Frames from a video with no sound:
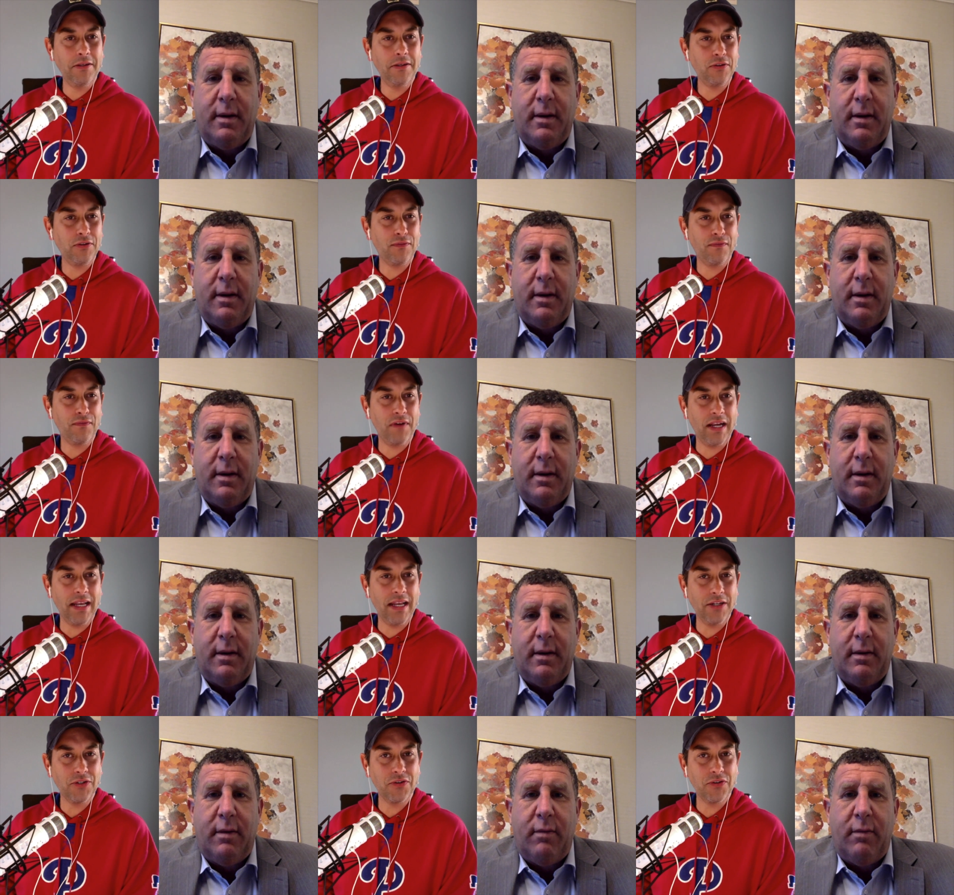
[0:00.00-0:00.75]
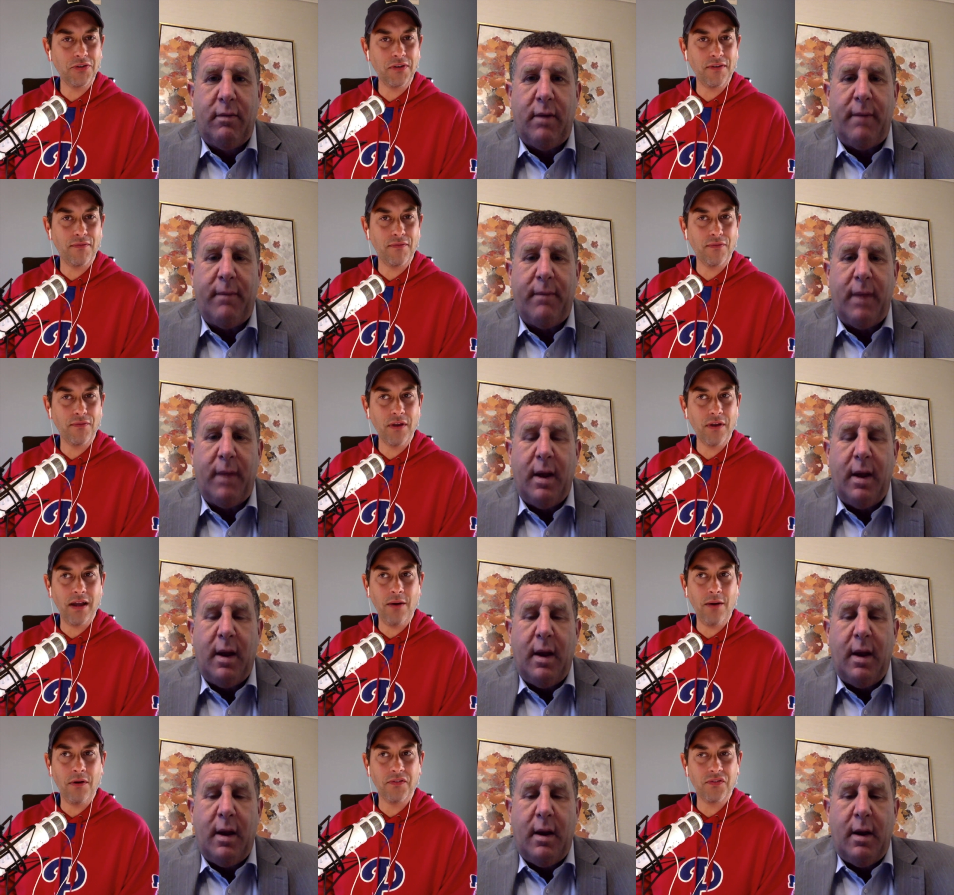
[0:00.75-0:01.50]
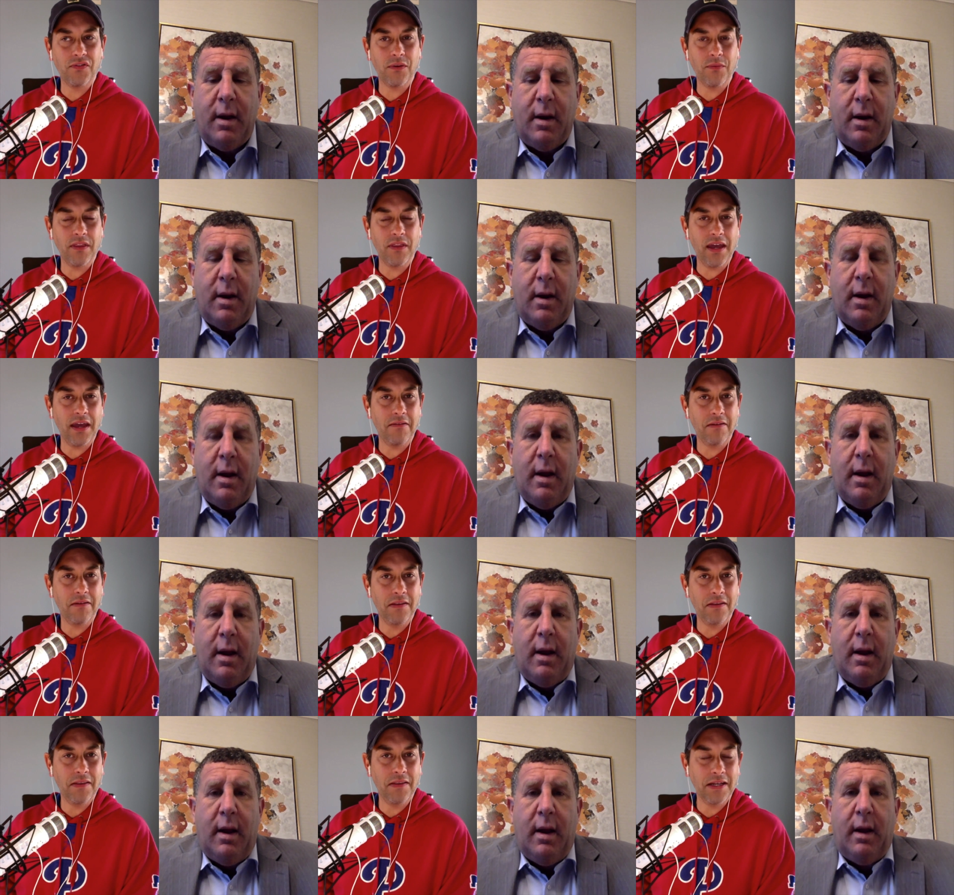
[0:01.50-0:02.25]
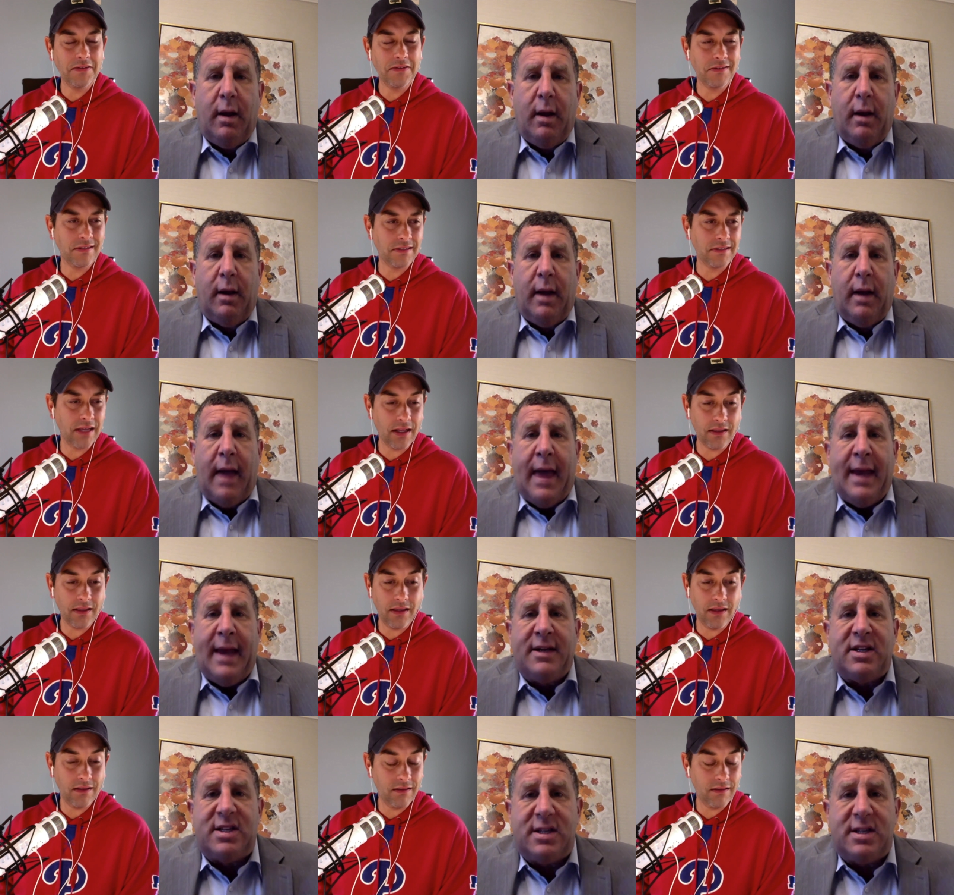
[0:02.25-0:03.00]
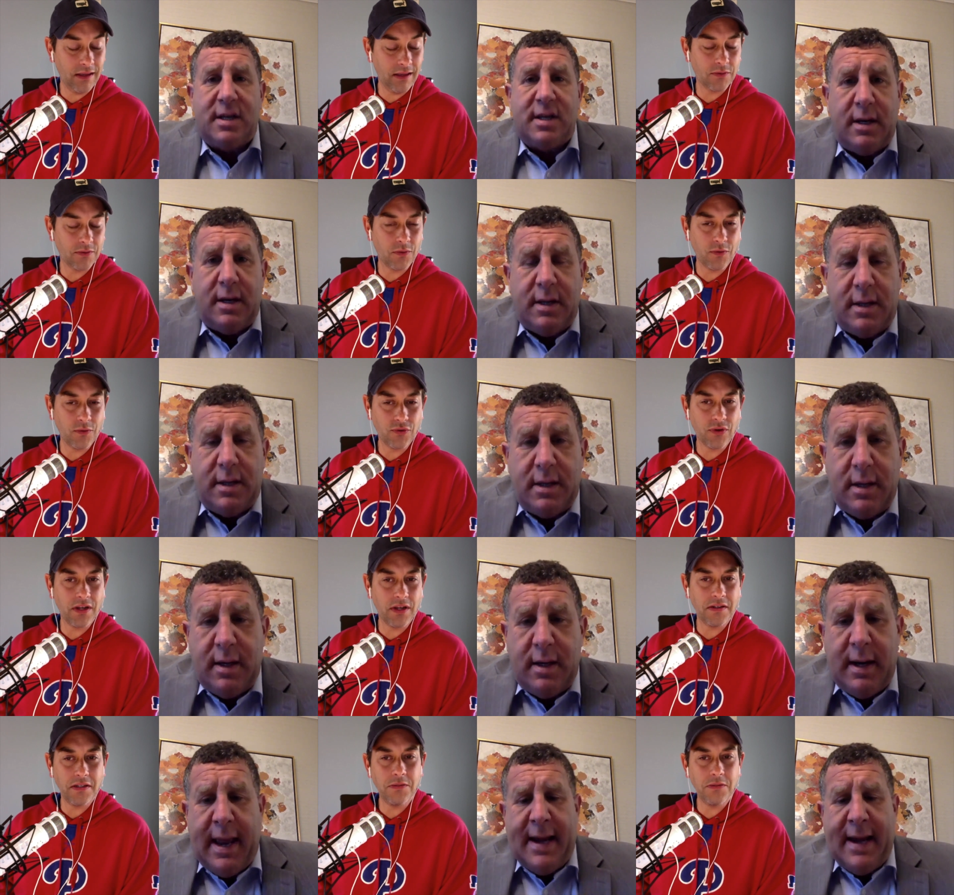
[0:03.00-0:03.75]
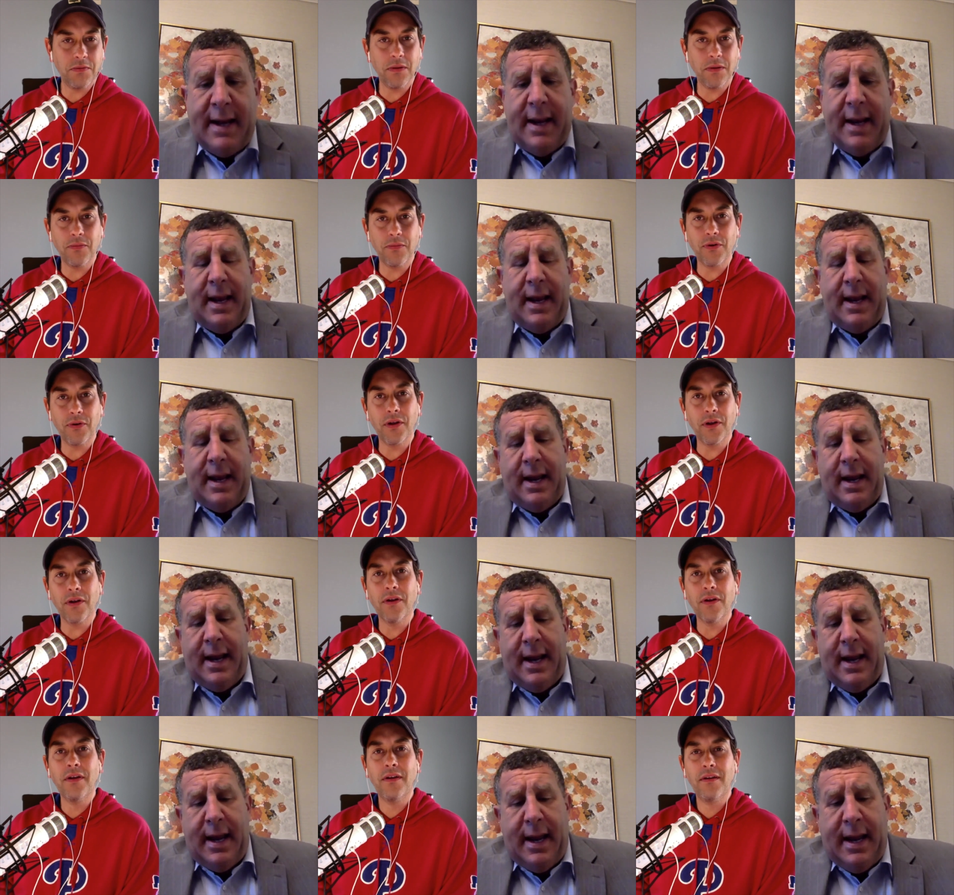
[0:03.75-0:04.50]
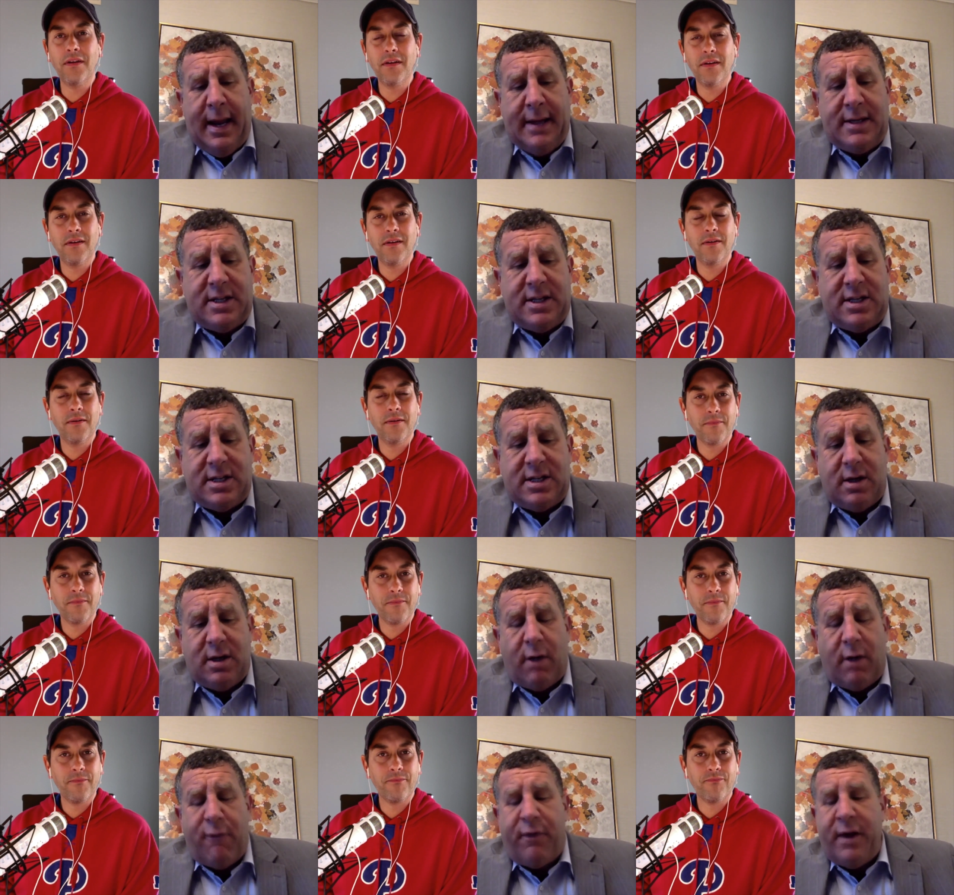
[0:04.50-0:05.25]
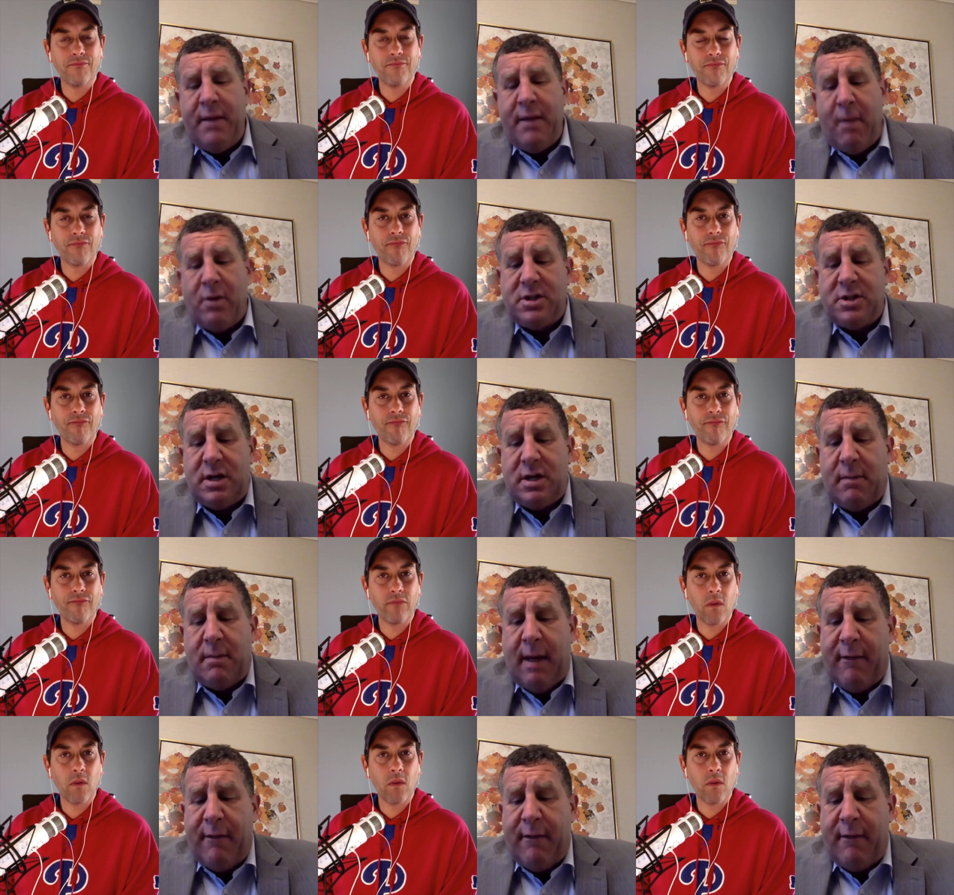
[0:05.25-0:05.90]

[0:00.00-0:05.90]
Speaker 1: He's just financially free. I want some of that." And that's exactly and yeah, that's what we try to teach people here.
Speaker 2: It's so funny. Most of